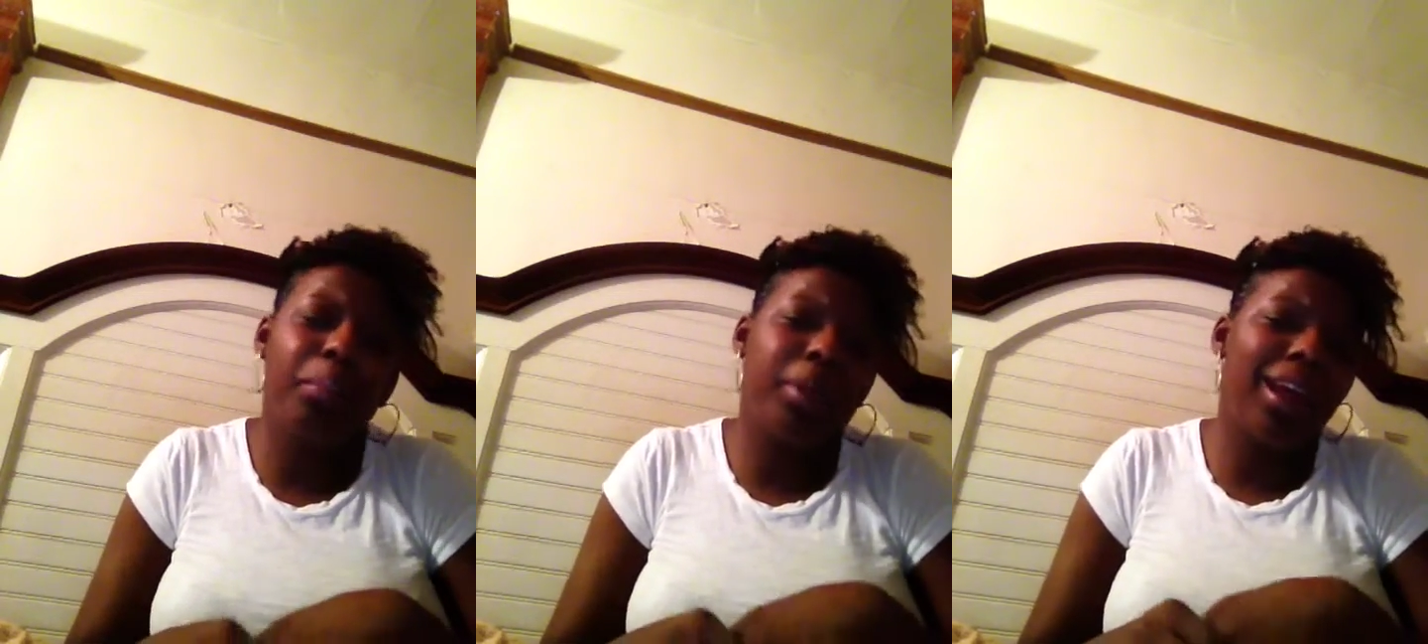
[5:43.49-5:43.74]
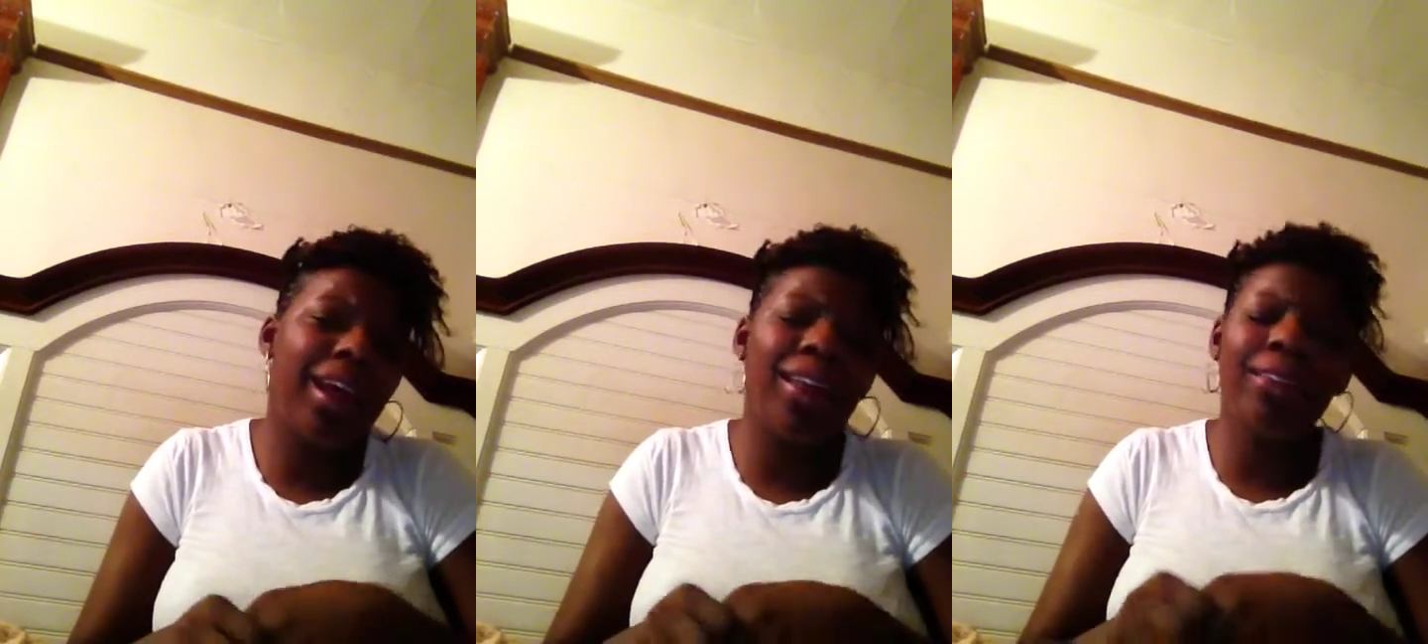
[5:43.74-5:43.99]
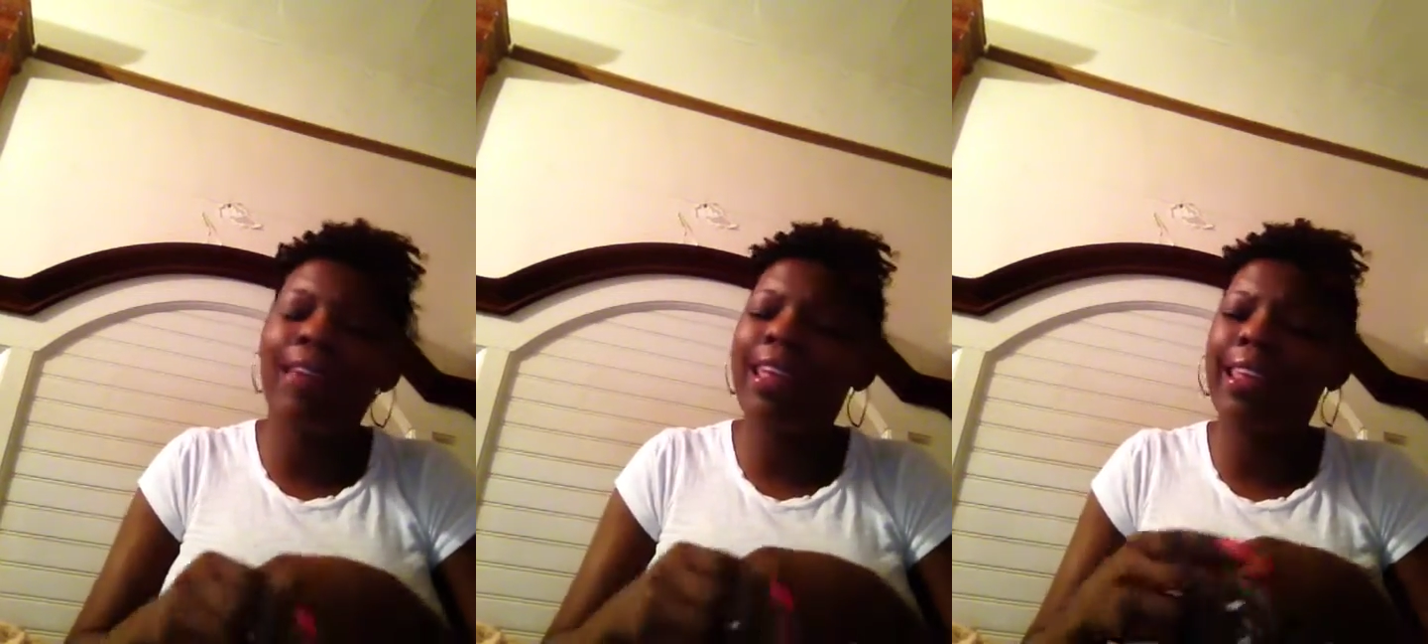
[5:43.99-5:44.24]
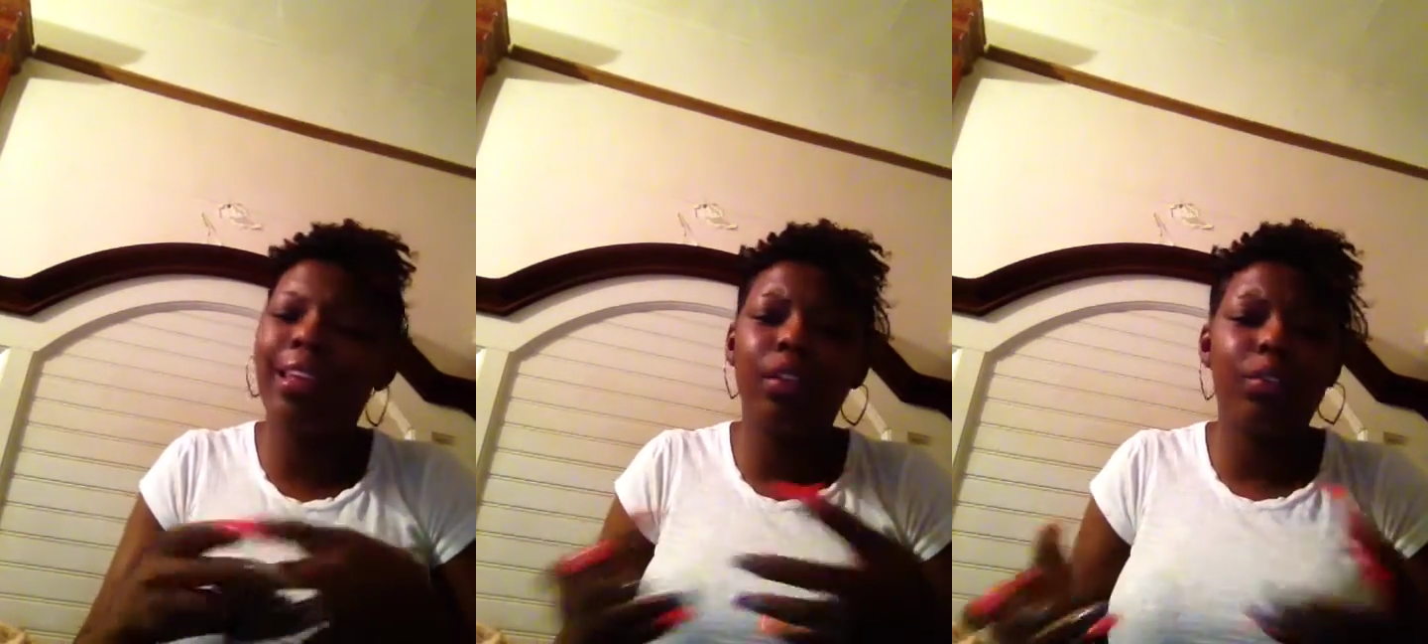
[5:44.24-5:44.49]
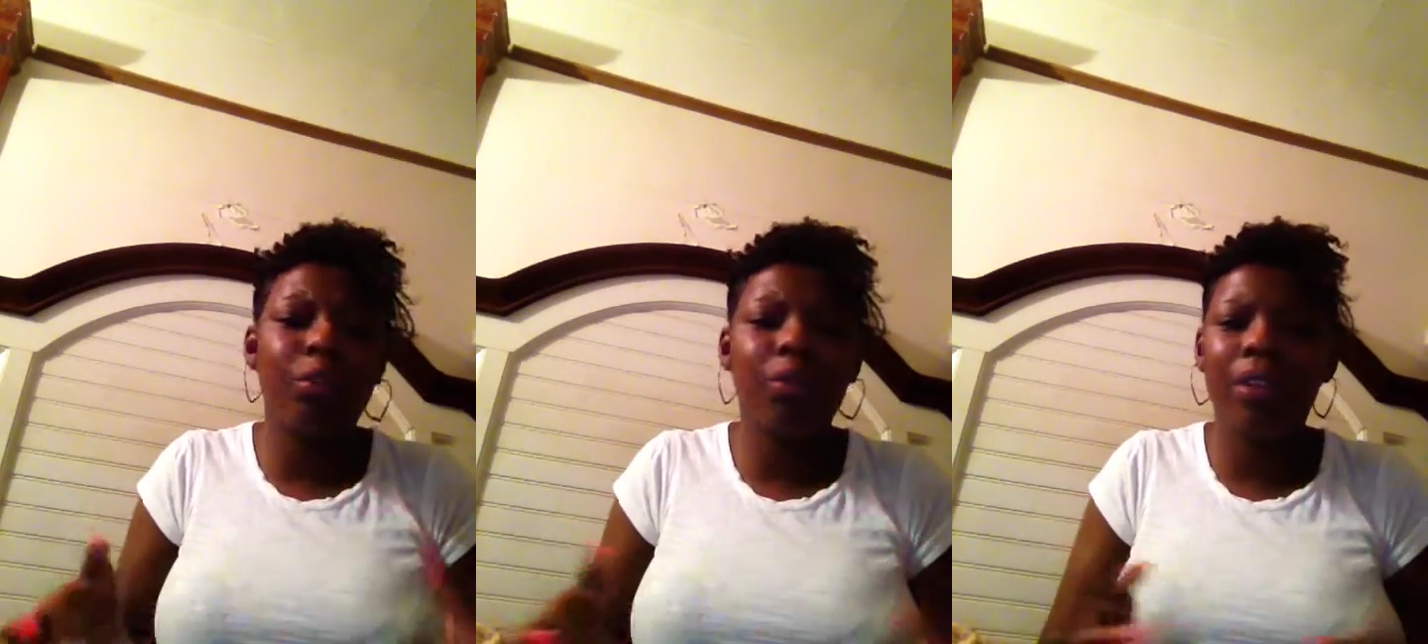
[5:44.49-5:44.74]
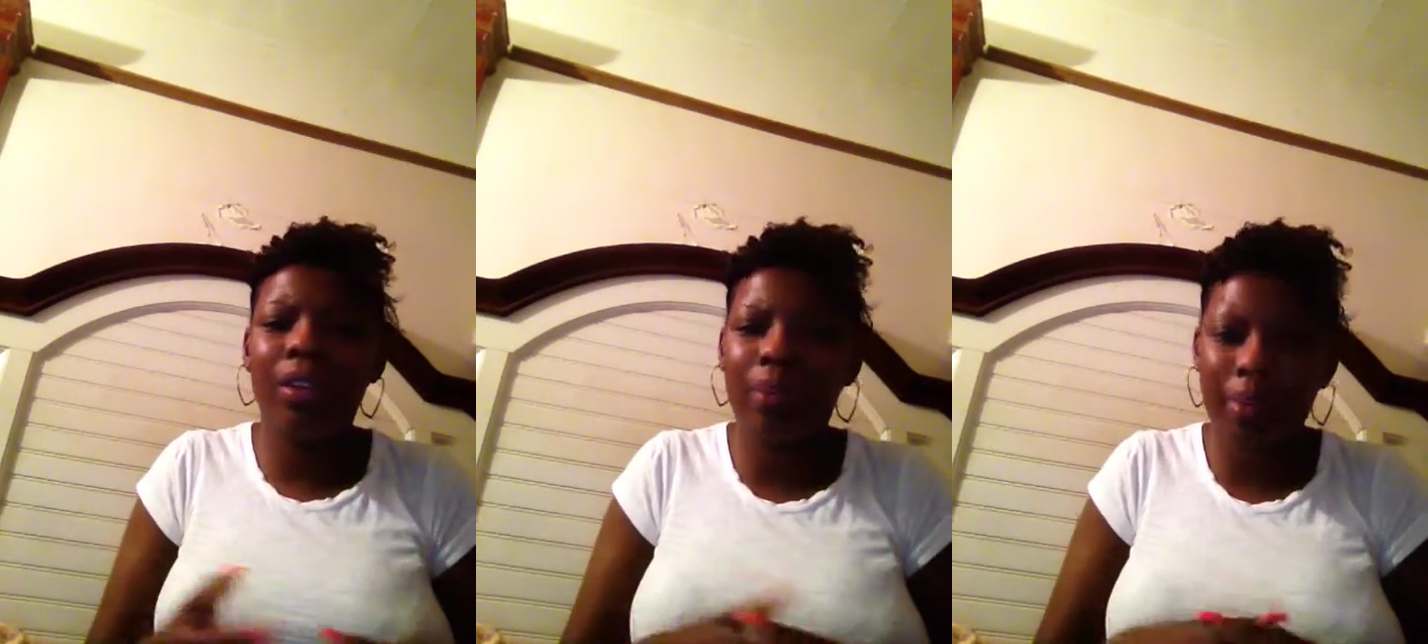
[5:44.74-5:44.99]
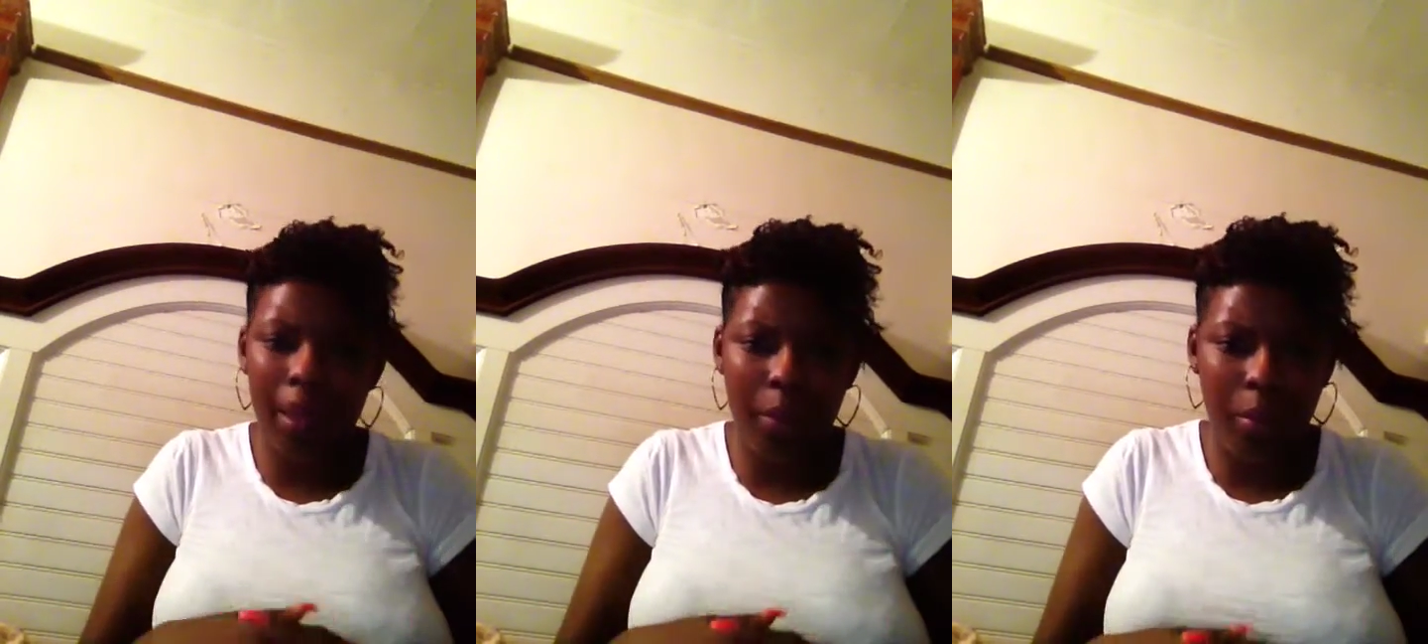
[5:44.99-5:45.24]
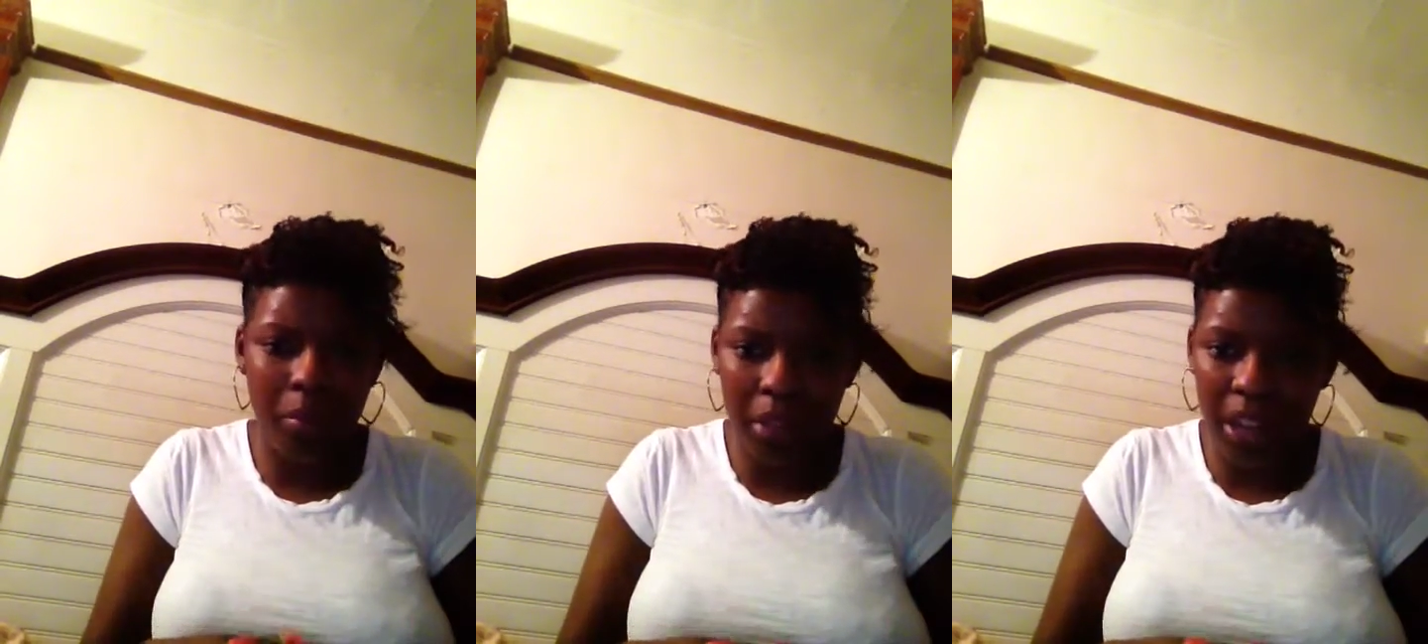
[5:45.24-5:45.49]
But I I can't associate it with that
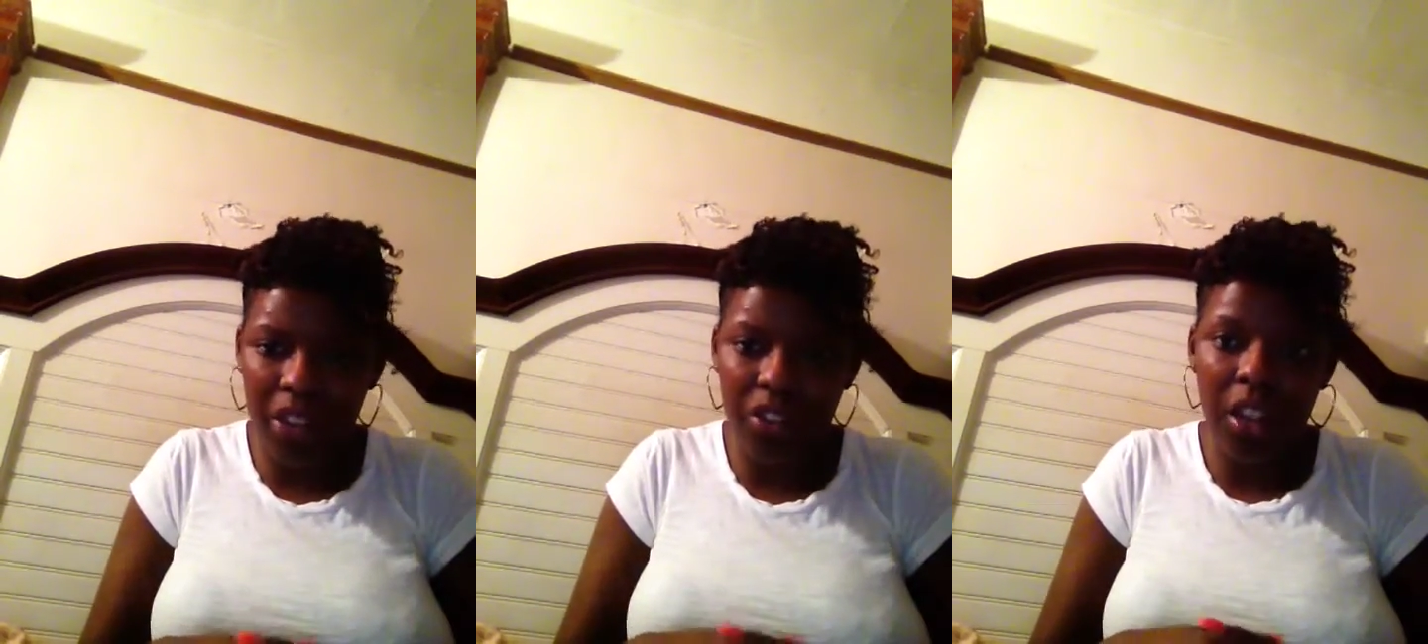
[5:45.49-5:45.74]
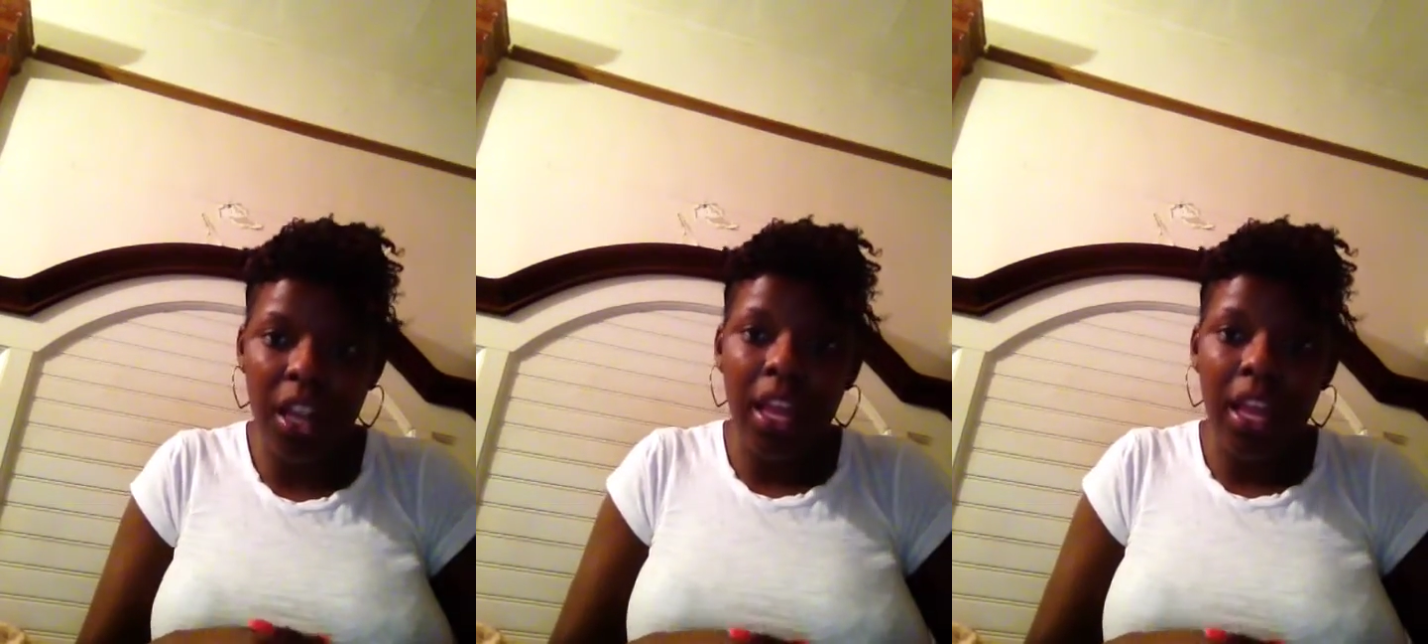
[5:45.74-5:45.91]
word bleach,